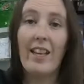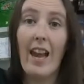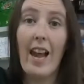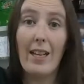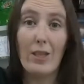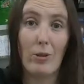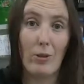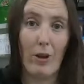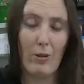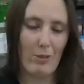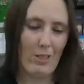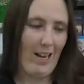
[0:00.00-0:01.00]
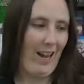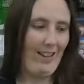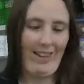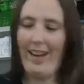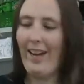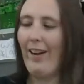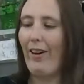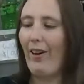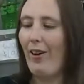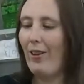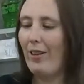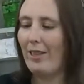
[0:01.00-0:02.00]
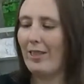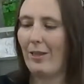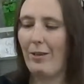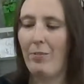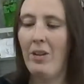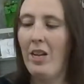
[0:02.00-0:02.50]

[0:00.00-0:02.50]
the castle goes down there. Awesome.